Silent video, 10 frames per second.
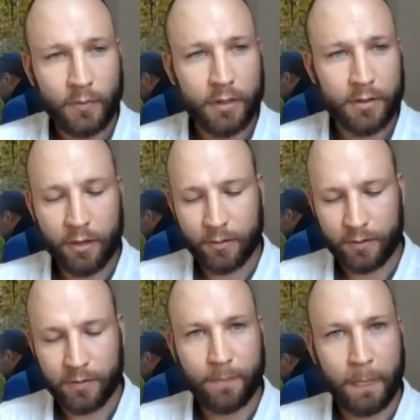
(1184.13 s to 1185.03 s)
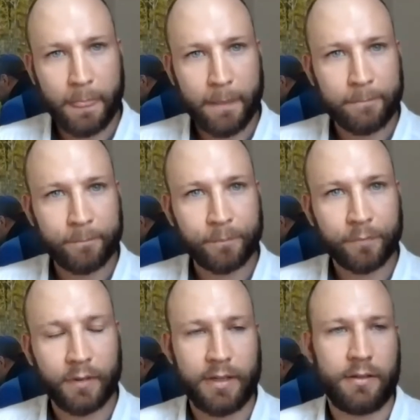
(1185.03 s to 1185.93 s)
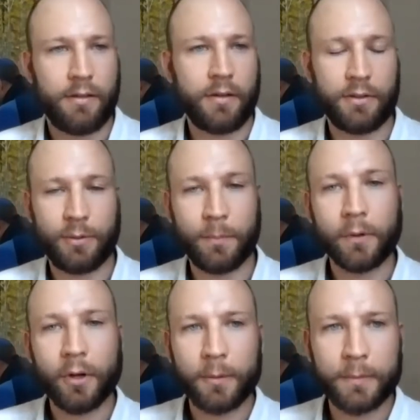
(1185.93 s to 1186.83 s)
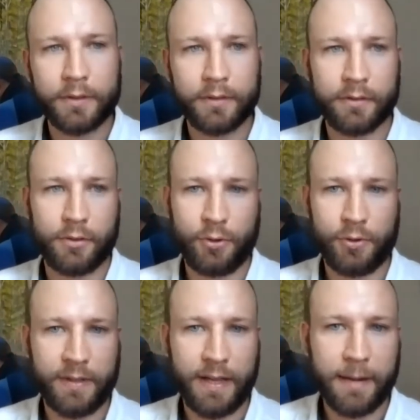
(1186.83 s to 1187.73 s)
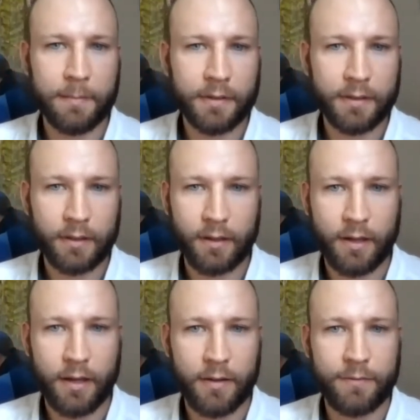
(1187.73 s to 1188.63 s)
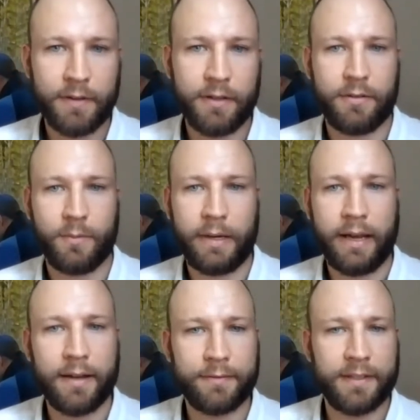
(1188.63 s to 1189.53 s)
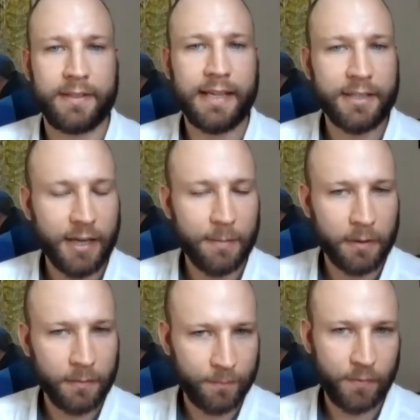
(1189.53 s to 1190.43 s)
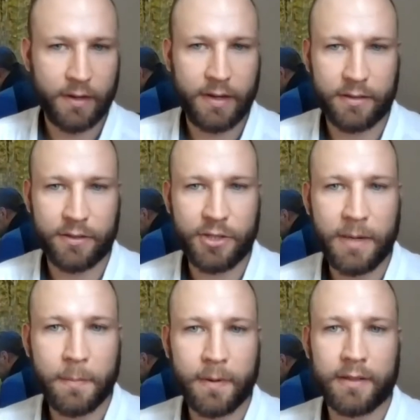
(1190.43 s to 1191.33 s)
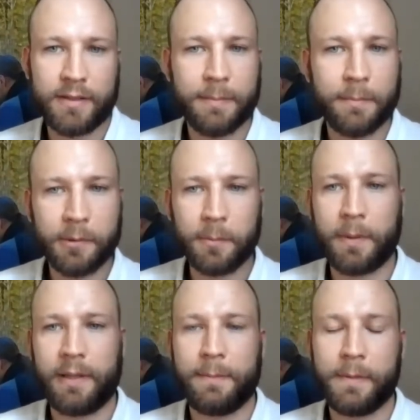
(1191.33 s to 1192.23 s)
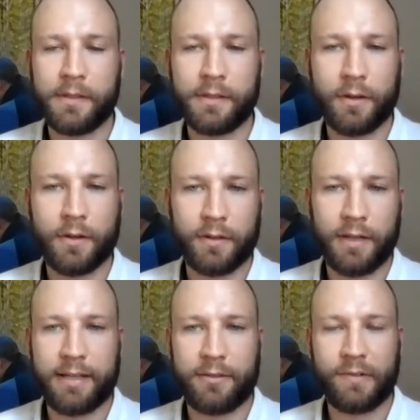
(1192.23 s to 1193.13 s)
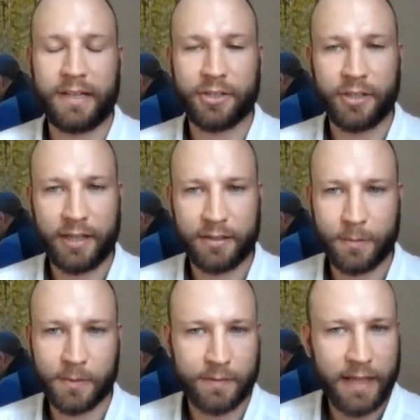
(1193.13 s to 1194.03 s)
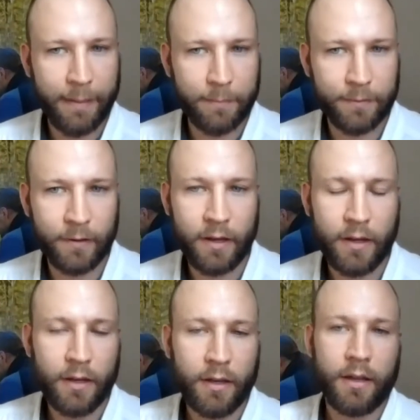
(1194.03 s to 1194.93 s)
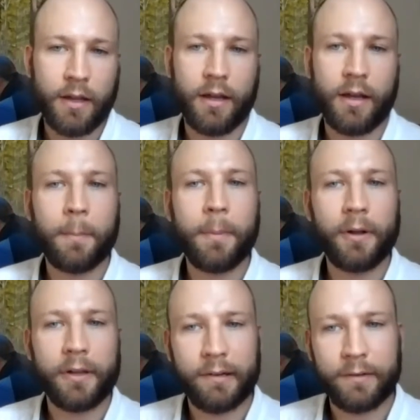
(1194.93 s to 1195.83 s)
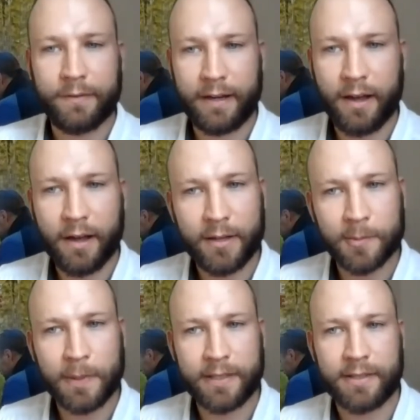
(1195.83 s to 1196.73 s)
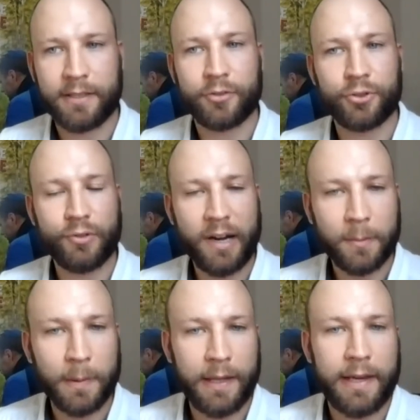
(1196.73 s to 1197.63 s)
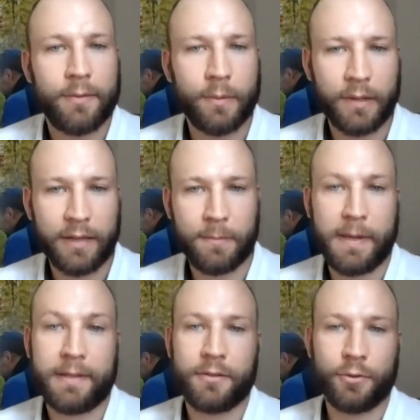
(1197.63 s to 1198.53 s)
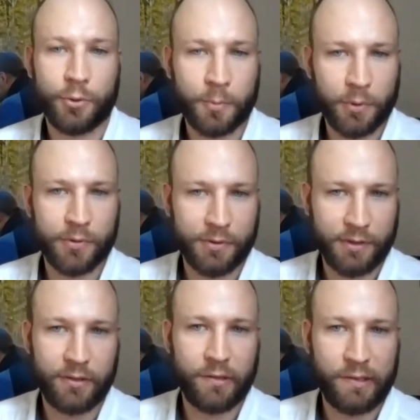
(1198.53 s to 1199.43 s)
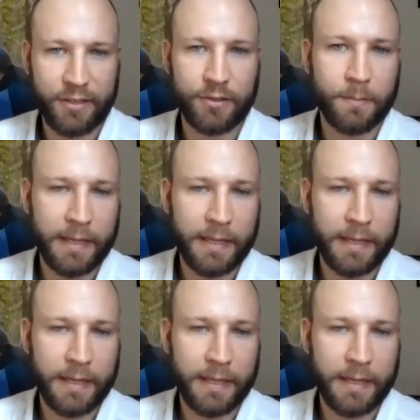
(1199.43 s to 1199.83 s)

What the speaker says: So let's look at some common source types. First, we have the sledgehammer, and that's cheap and simple, but limited on its reach in terms of depth. A polyurethane hard plastic strike plate will give a better source pulse than a traditional